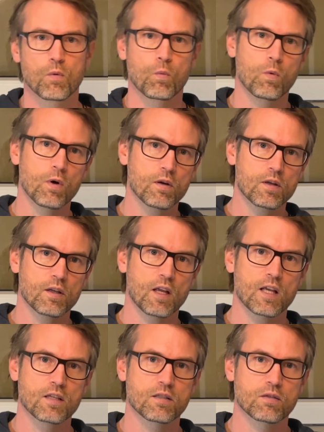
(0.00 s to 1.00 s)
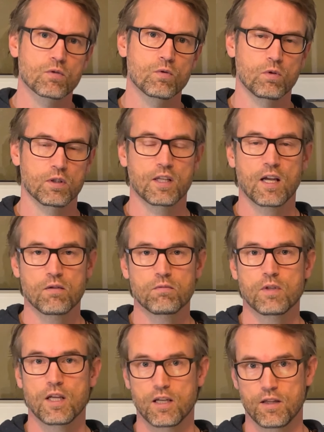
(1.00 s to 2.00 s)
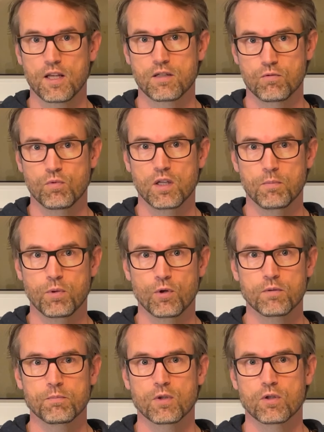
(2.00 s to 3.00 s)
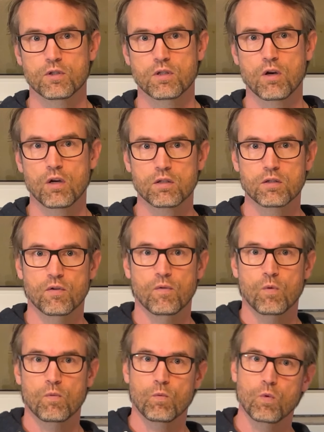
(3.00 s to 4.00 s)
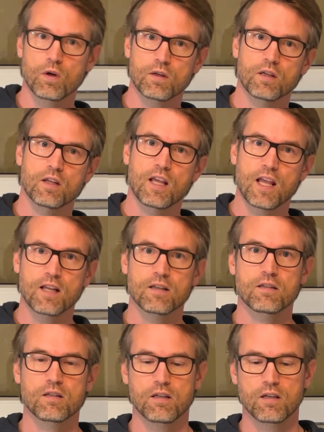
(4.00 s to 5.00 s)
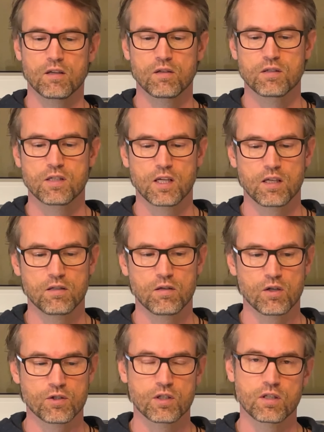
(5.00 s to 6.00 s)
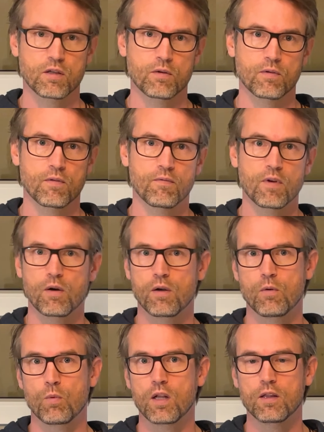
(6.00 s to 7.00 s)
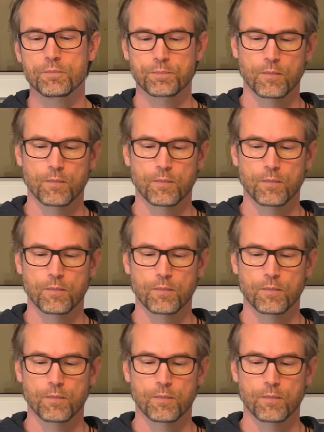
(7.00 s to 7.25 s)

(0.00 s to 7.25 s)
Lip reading: wort has cooled down, and that's really important because hot wort can't contain oxygen very well.